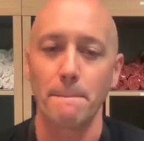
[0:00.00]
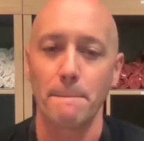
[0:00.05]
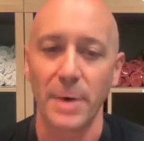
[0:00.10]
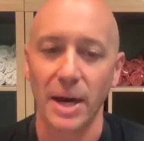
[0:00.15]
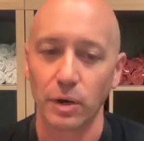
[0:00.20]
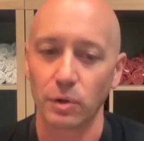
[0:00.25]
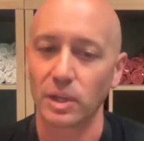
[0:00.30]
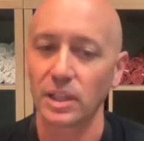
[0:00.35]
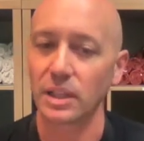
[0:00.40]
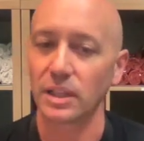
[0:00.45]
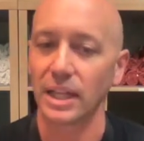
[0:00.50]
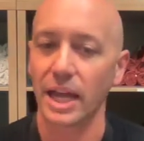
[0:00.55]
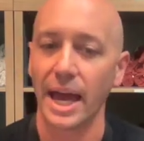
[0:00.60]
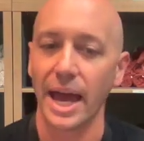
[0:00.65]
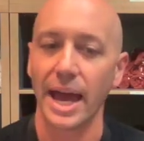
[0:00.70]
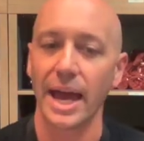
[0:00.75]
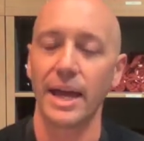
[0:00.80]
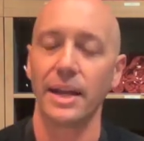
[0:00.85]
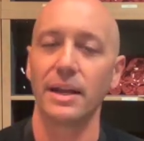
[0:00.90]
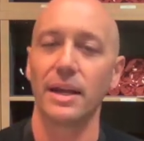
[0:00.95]
Better a little
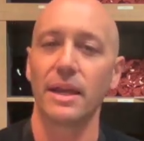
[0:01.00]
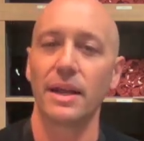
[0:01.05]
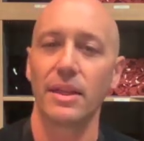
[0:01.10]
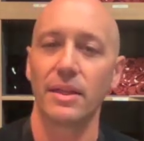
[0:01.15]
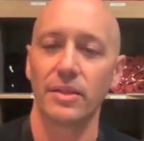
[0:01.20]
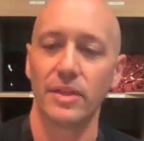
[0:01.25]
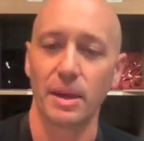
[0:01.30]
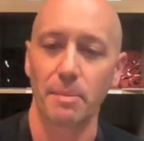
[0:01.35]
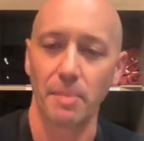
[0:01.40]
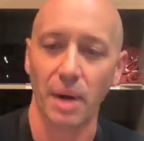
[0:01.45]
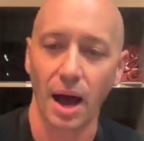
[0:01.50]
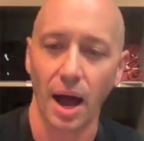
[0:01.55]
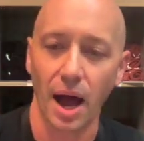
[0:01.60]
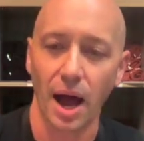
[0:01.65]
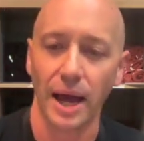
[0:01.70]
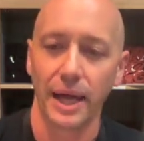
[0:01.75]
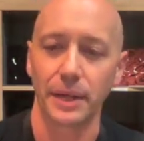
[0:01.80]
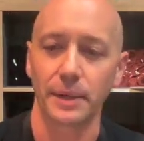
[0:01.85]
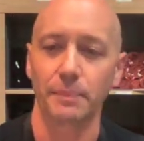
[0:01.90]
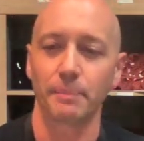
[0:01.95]
ahead than
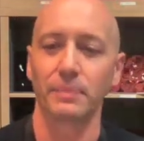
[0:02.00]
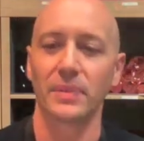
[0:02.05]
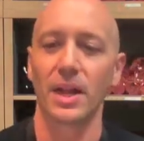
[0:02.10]
behind.